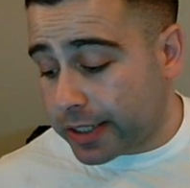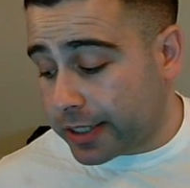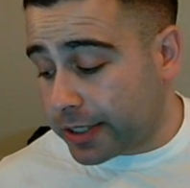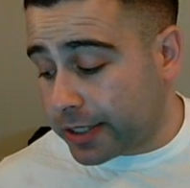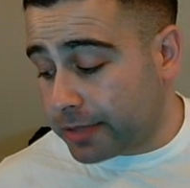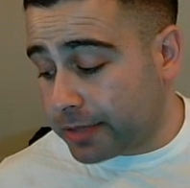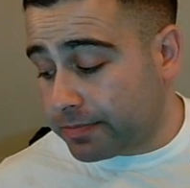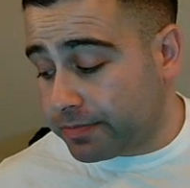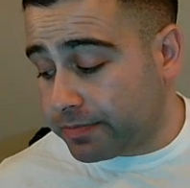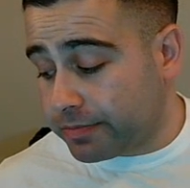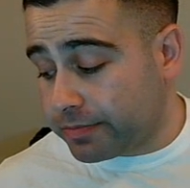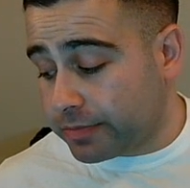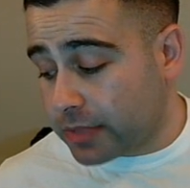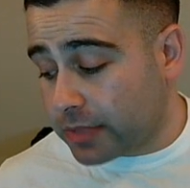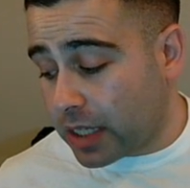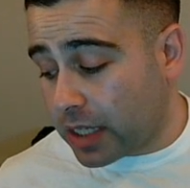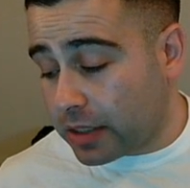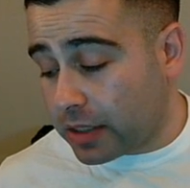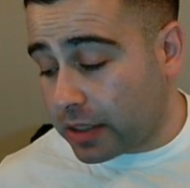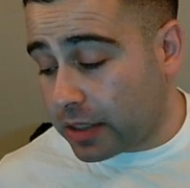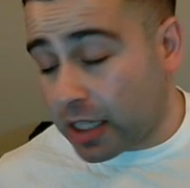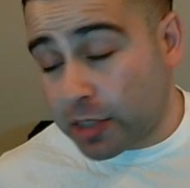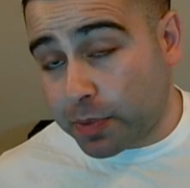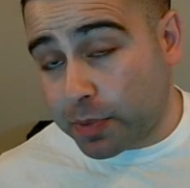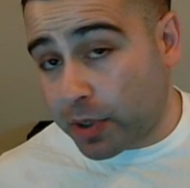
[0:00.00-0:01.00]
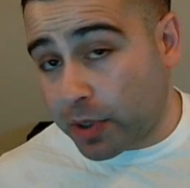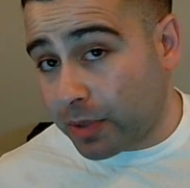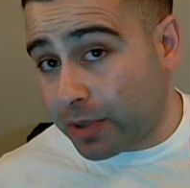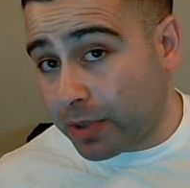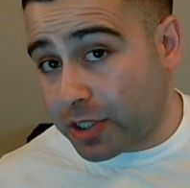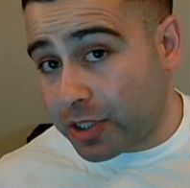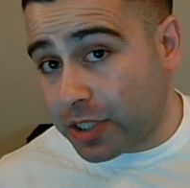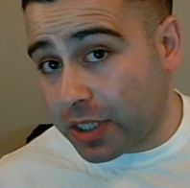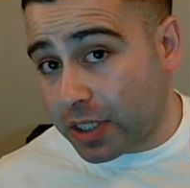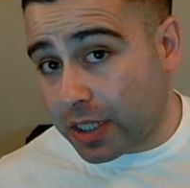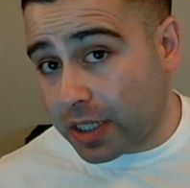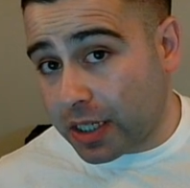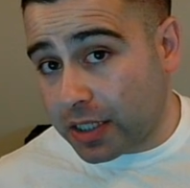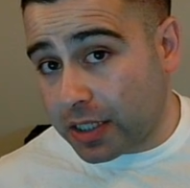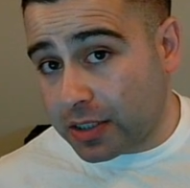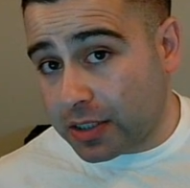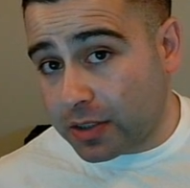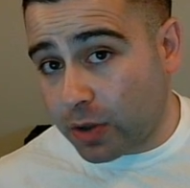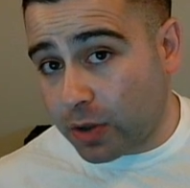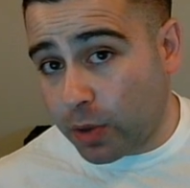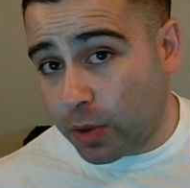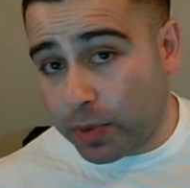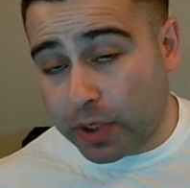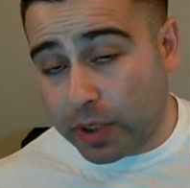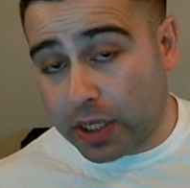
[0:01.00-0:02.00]
Um, and that's pretty much it,
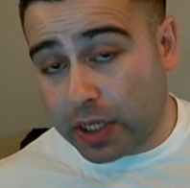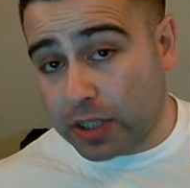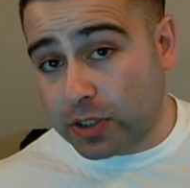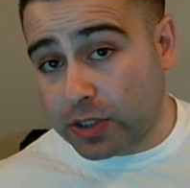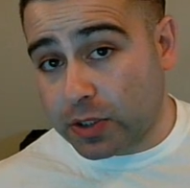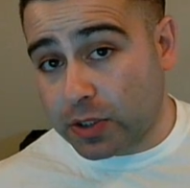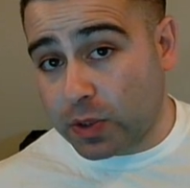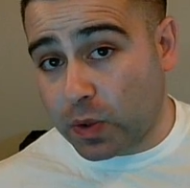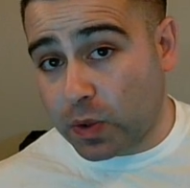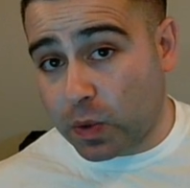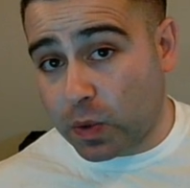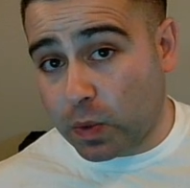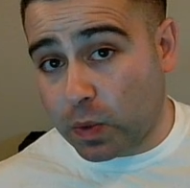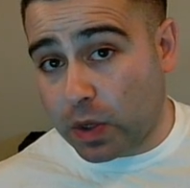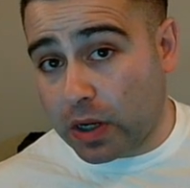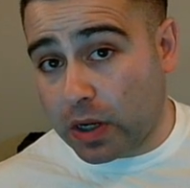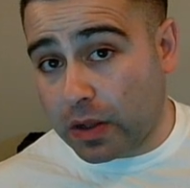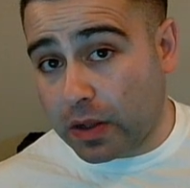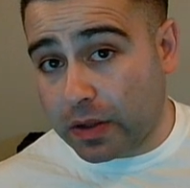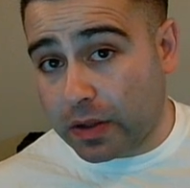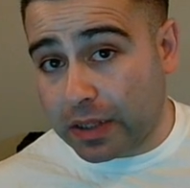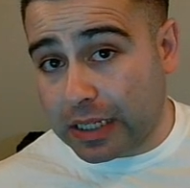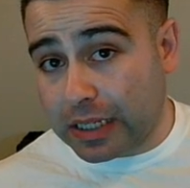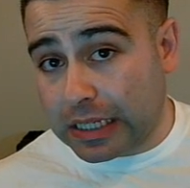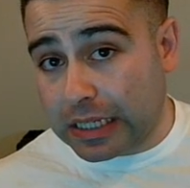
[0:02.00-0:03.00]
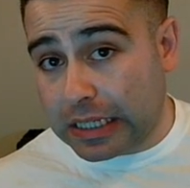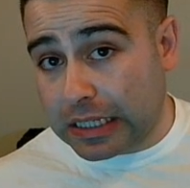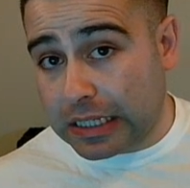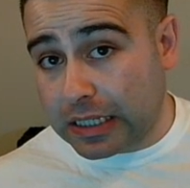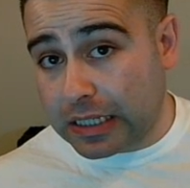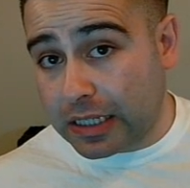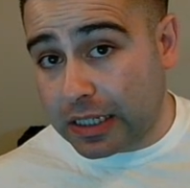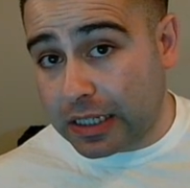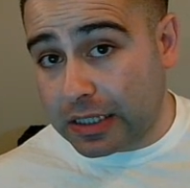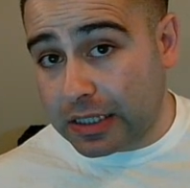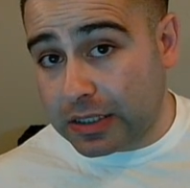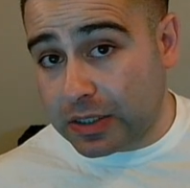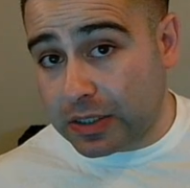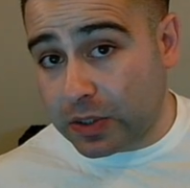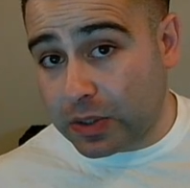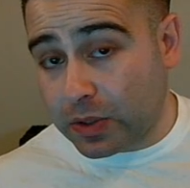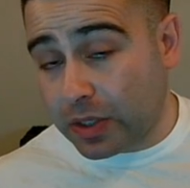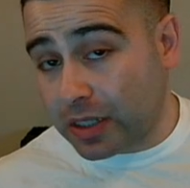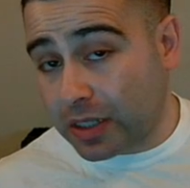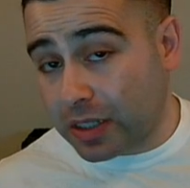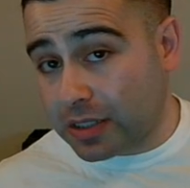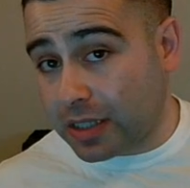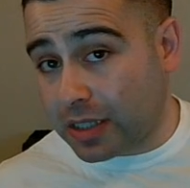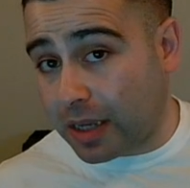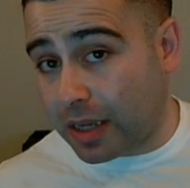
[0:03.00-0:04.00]
guys. Hope you guys are doing well. And
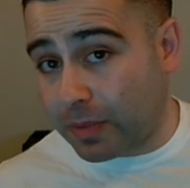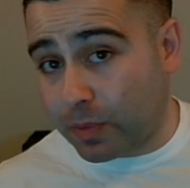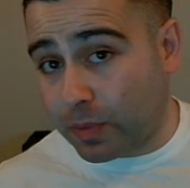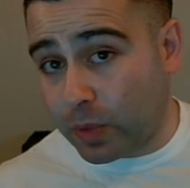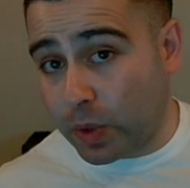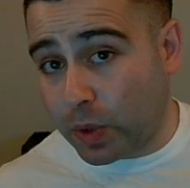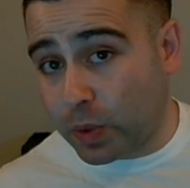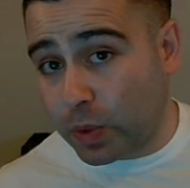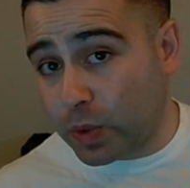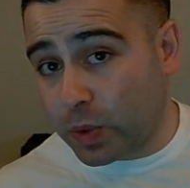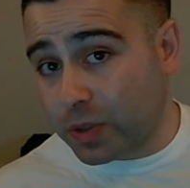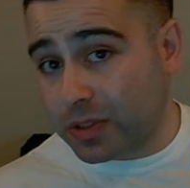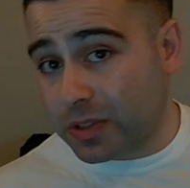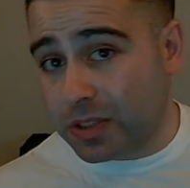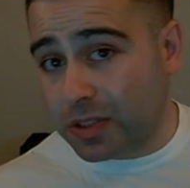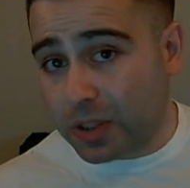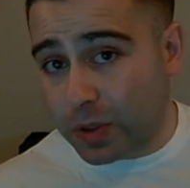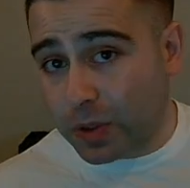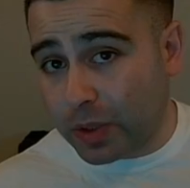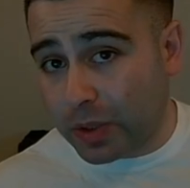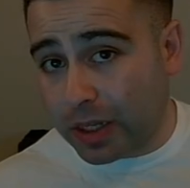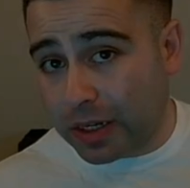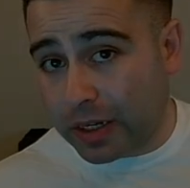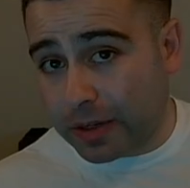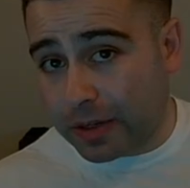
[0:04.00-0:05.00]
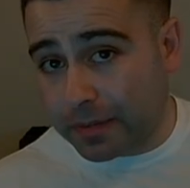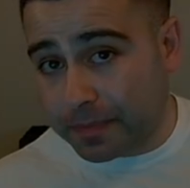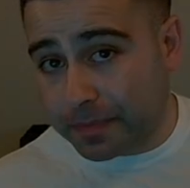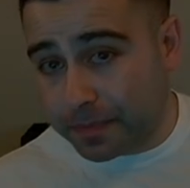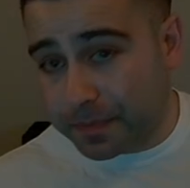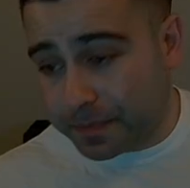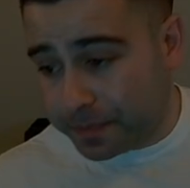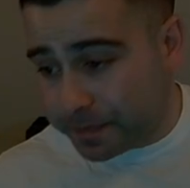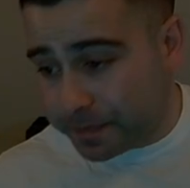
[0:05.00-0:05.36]
until next time, we will see you later.